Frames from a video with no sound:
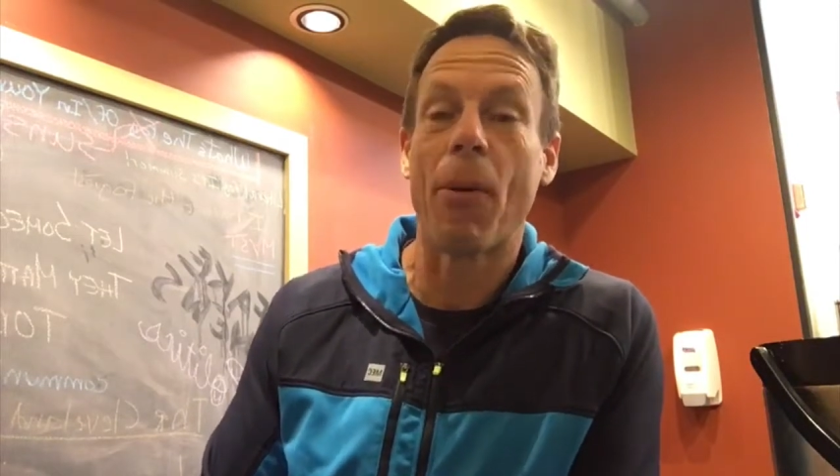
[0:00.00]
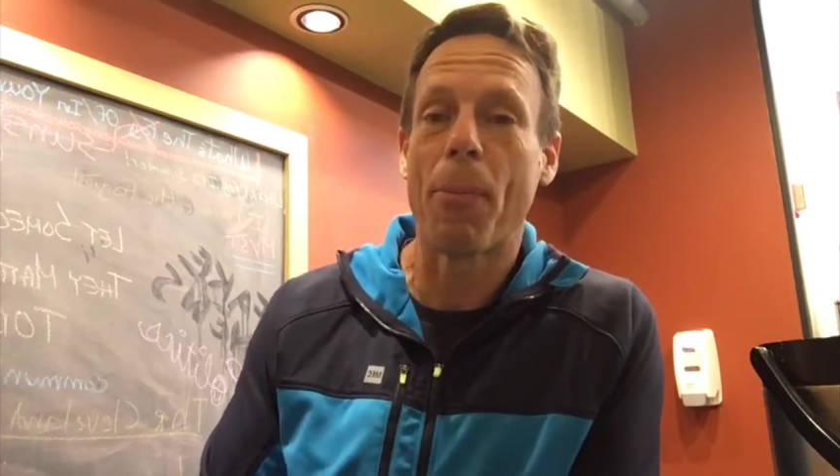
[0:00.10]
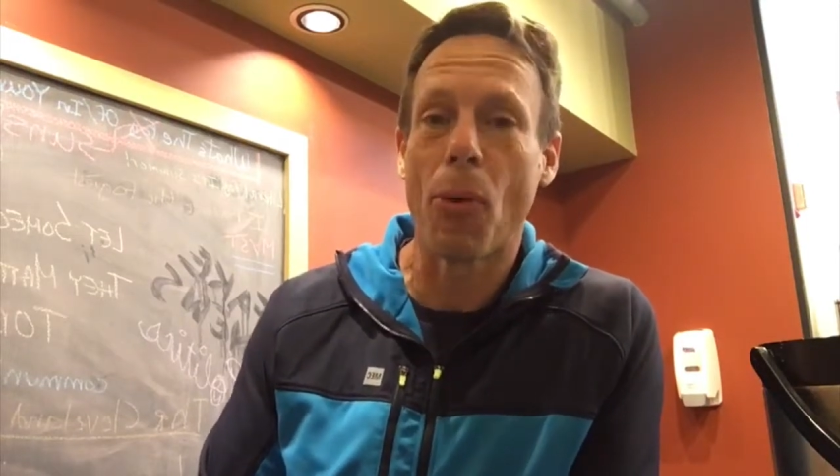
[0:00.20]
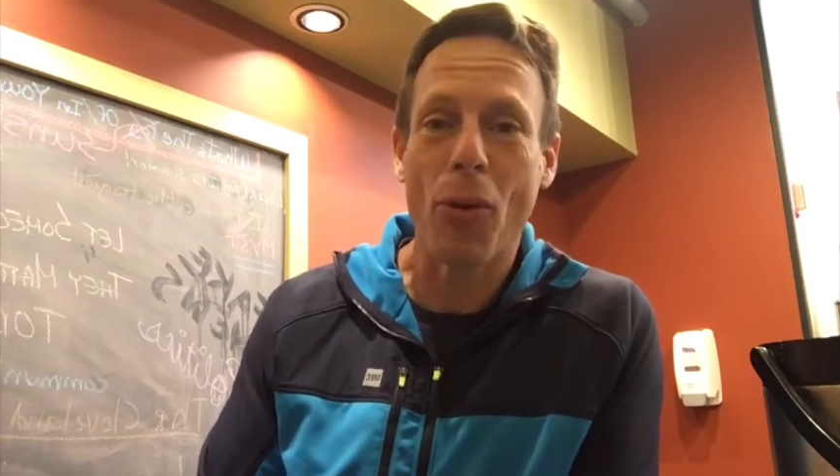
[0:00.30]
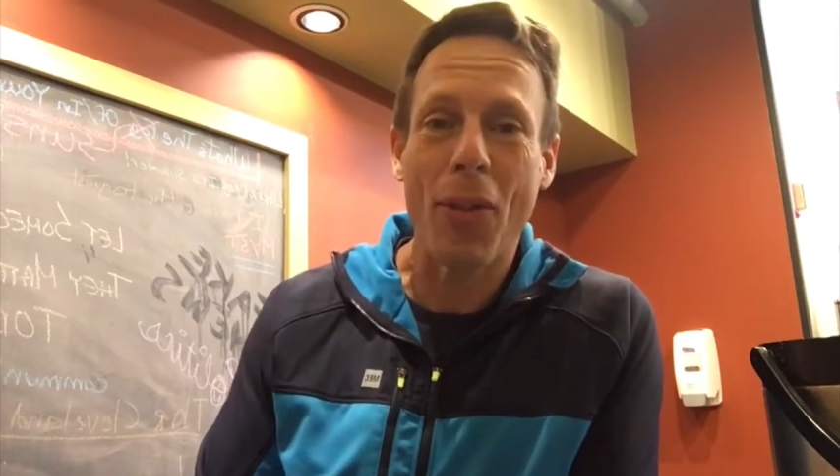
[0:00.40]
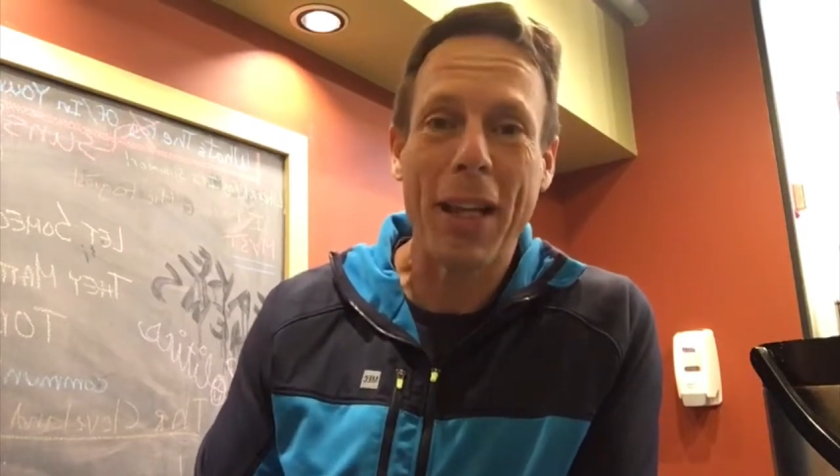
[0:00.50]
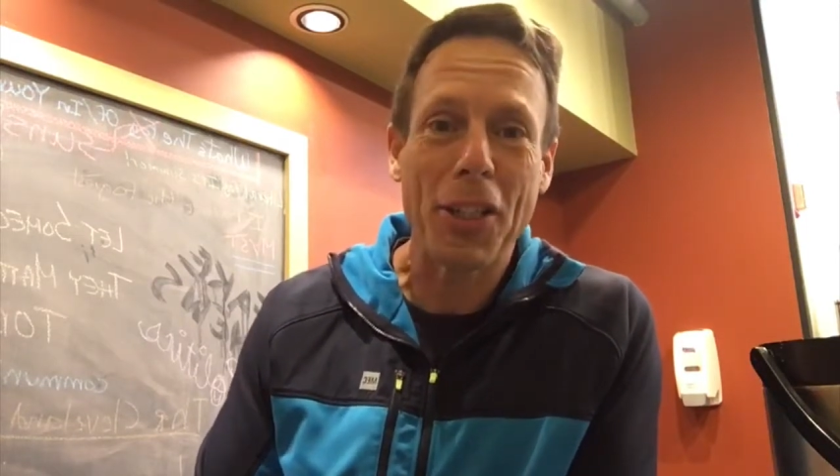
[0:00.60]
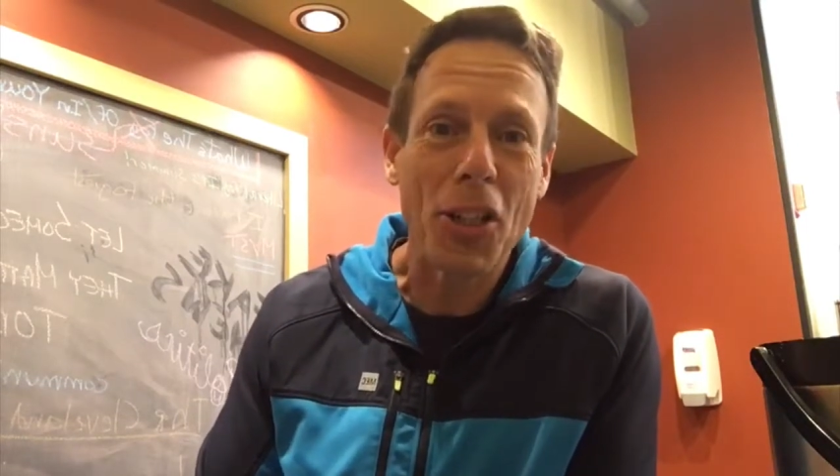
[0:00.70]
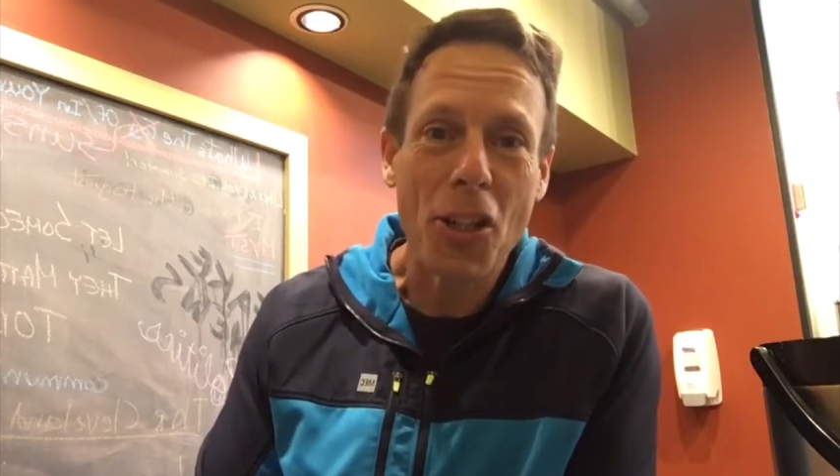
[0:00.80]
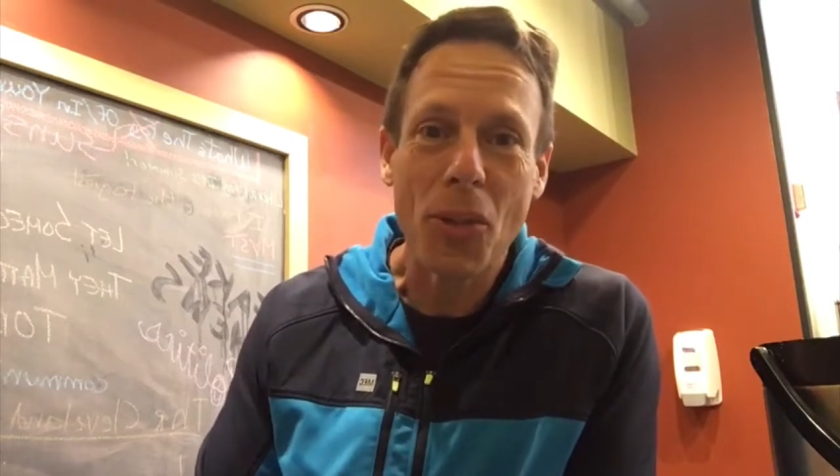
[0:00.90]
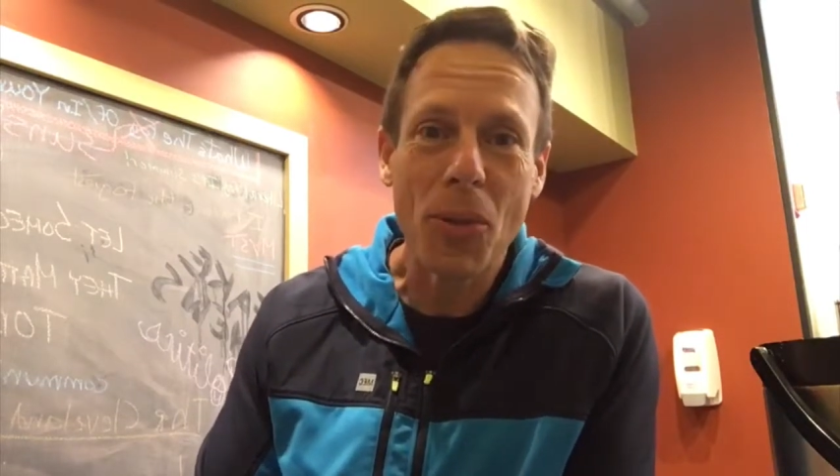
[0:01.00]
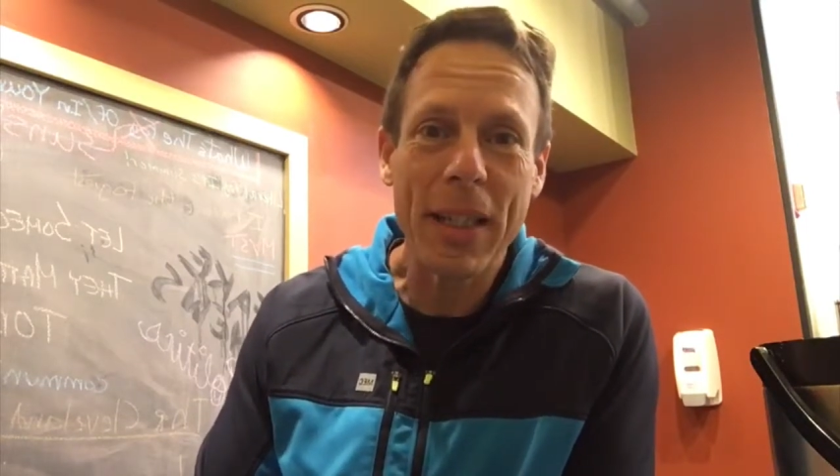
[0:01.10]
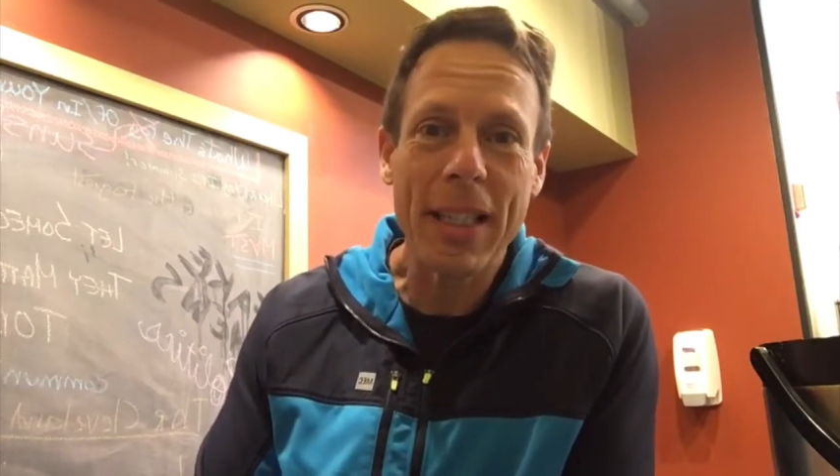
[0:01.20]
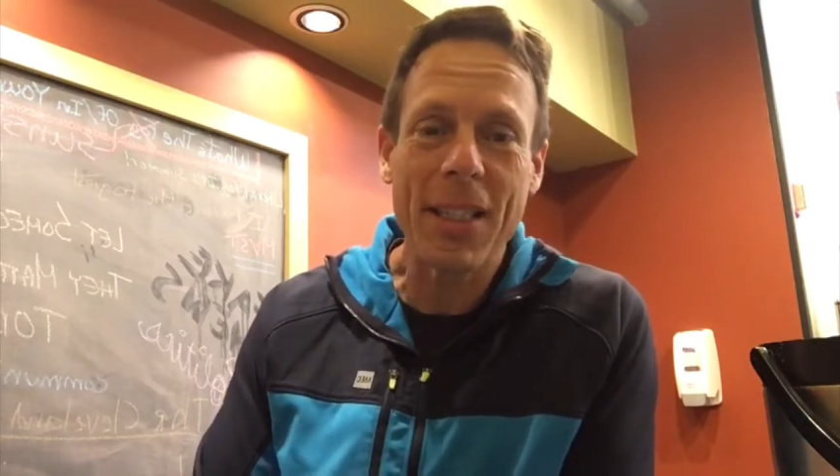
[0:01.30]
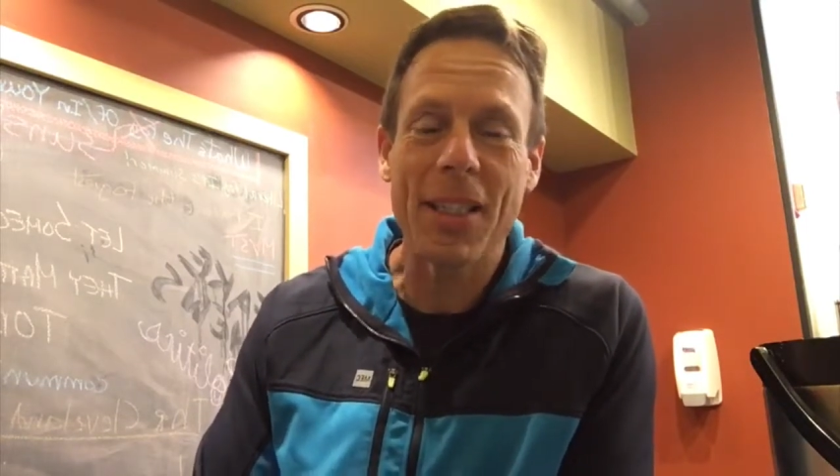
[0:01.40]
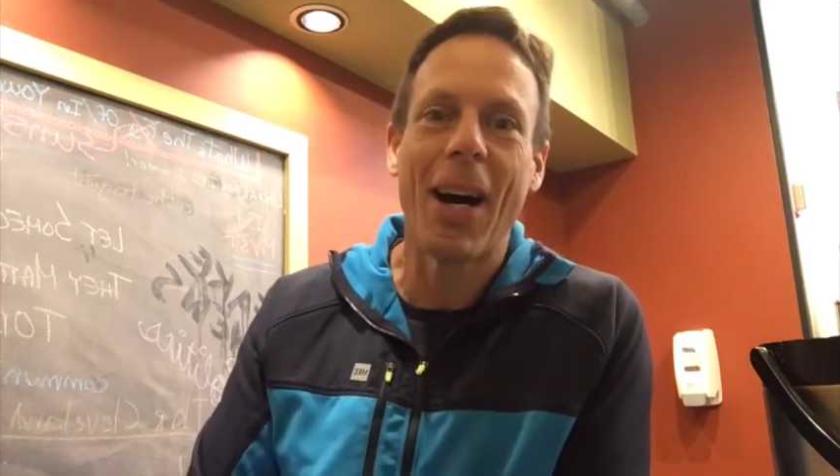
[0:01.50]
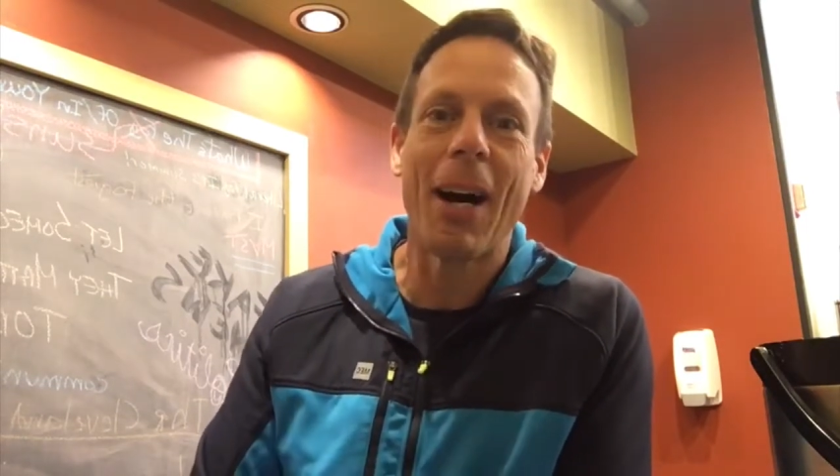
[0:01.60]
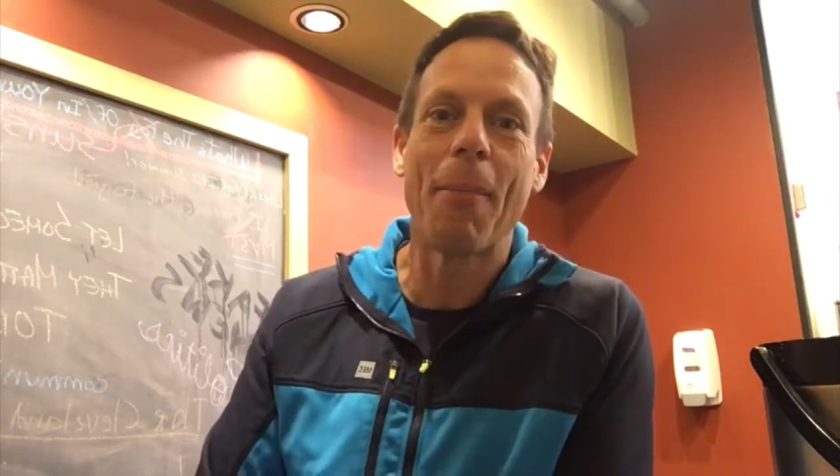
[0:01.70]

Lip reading: important that to-do is.